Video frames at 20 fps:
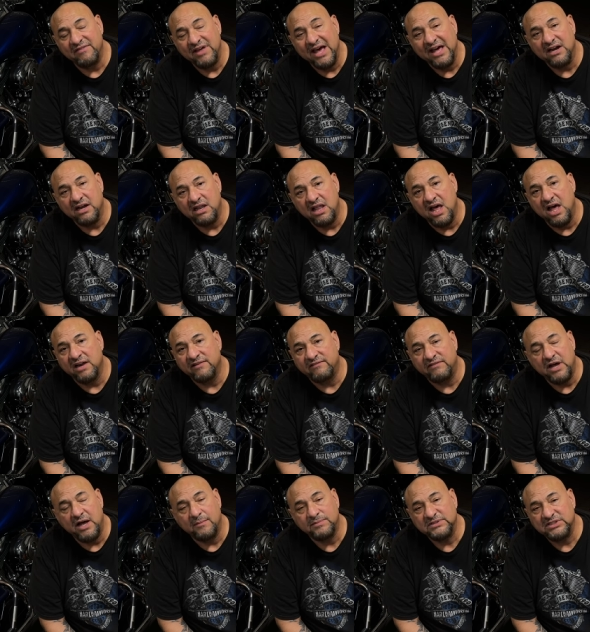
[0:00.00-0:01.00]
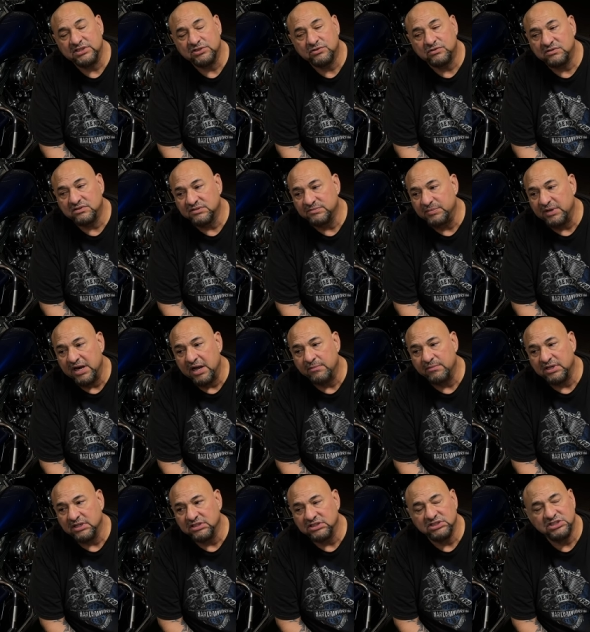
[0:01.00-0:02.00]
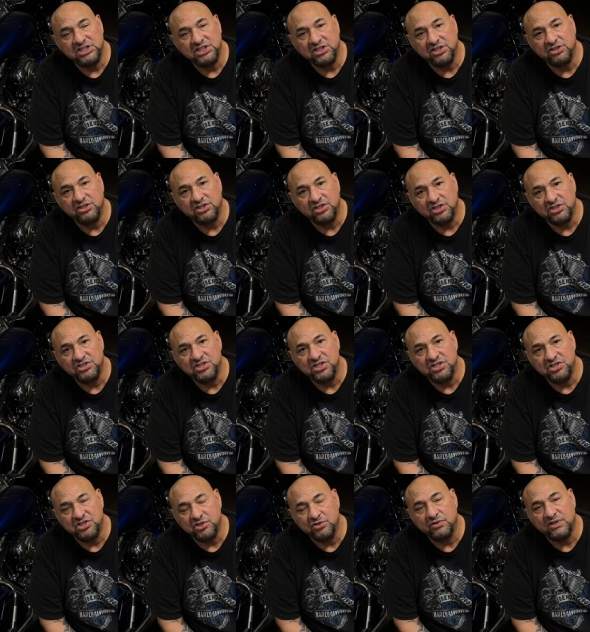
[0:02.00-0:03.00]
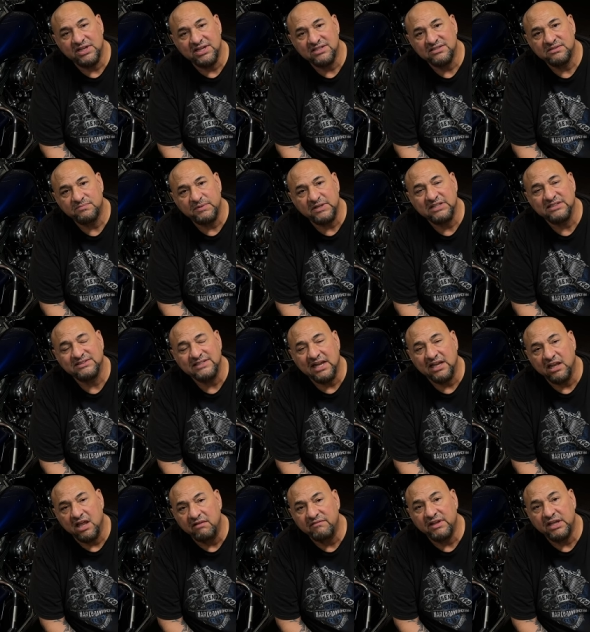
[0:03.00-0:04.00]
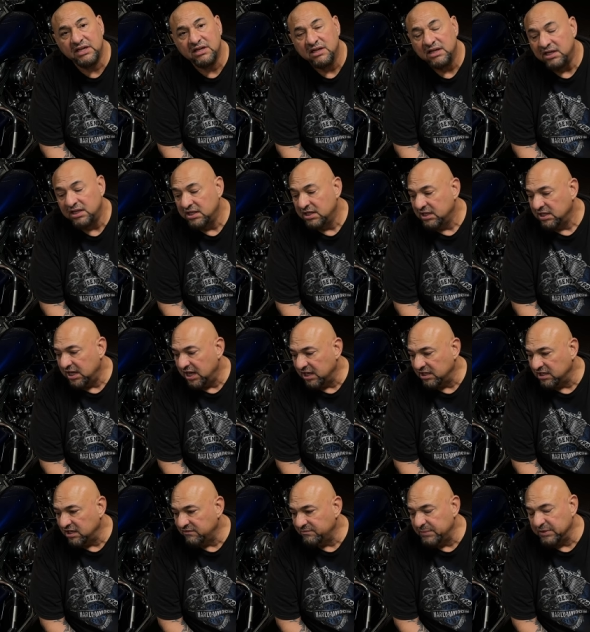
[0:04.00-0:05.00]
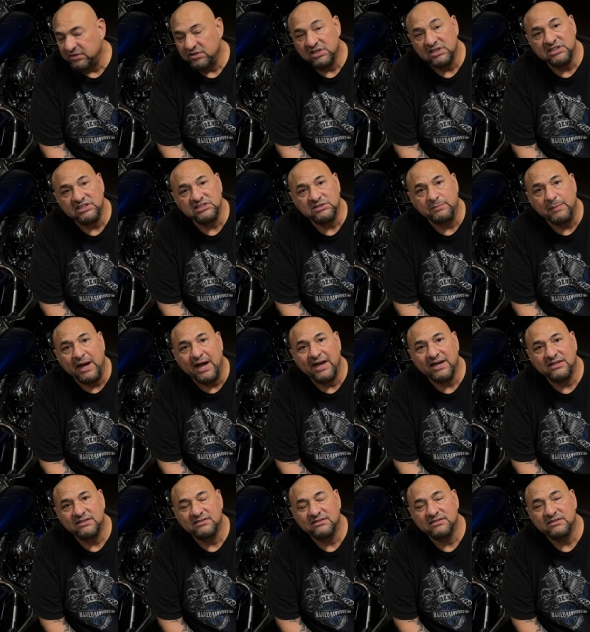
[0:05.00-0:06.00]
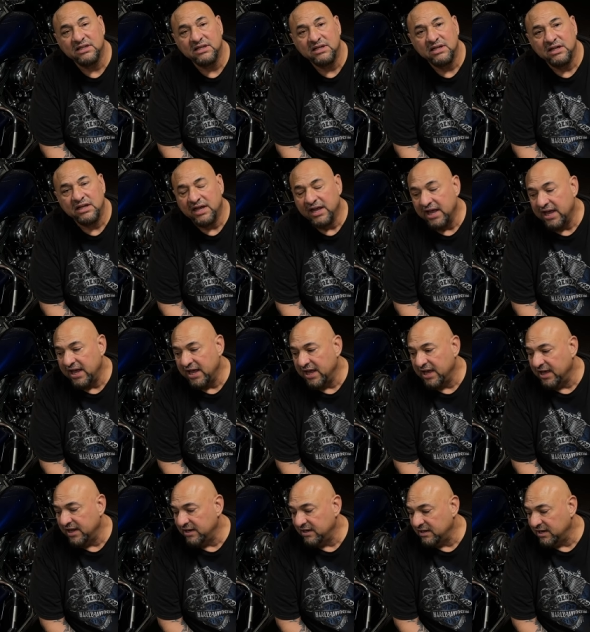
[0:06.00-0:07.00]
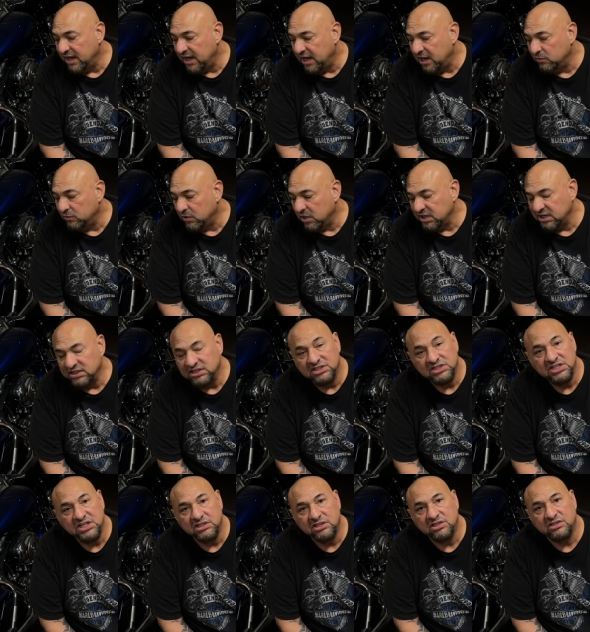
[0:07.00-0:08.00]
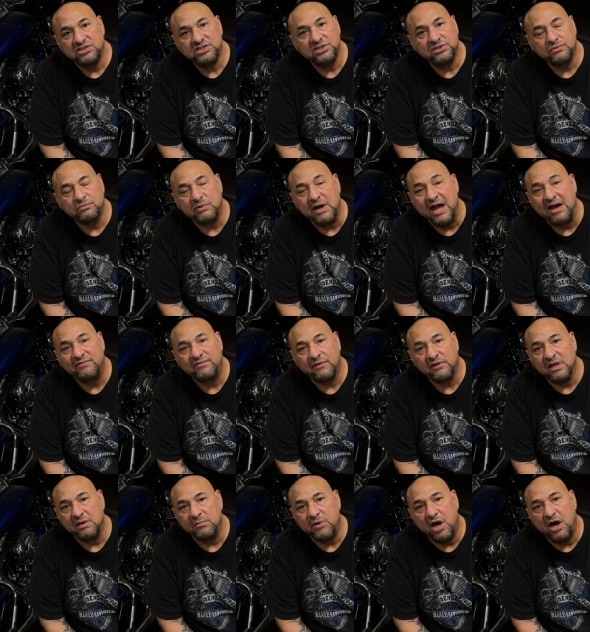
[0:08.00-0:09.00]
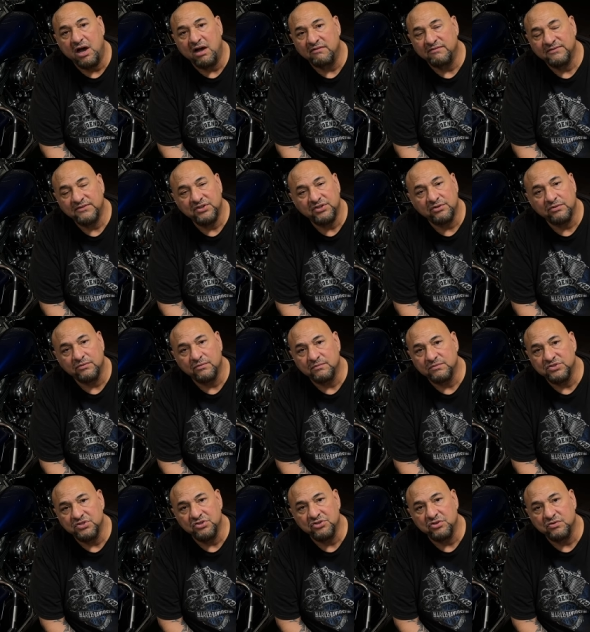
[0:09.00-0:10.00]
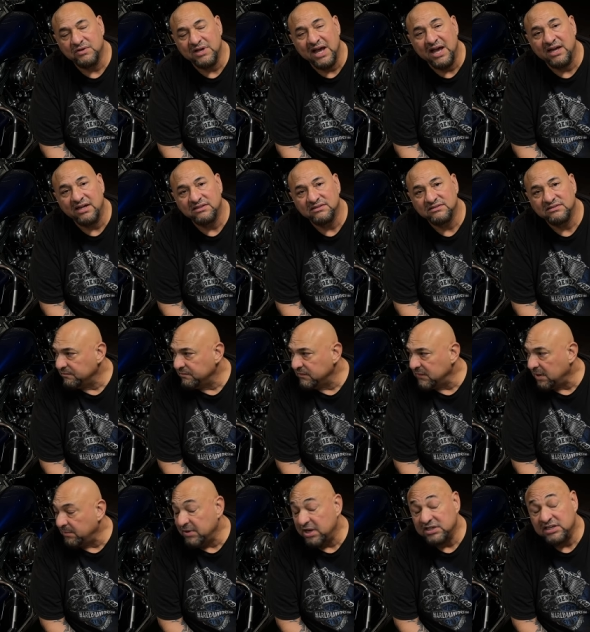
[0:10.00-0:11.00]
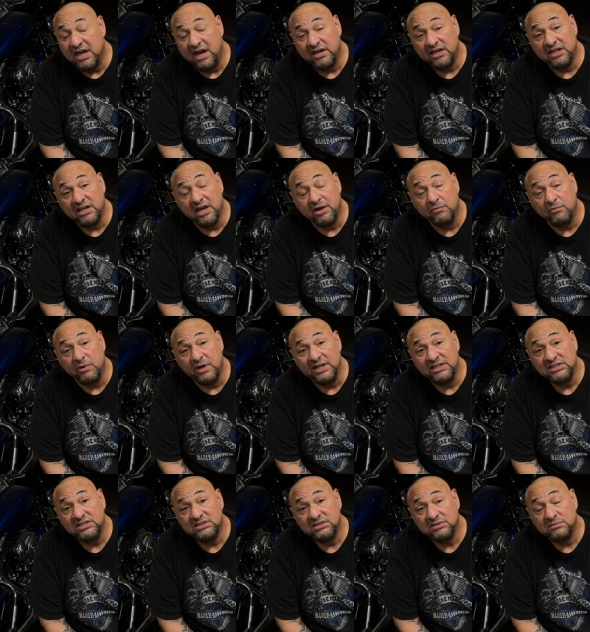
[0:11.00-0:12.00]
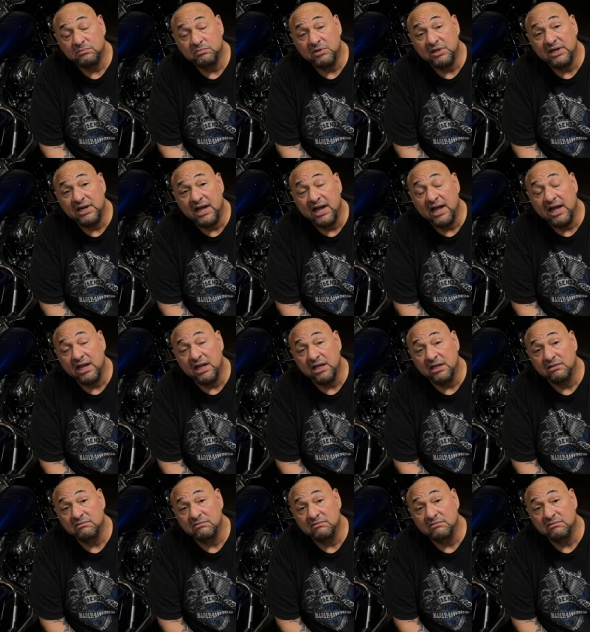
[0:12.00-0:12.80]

had a lot of obstacles, but I'm going to continue to do this because I love it. I love building these bikes, and I want to continue to raffle them off to you guys. I'm not trying to get rich, but I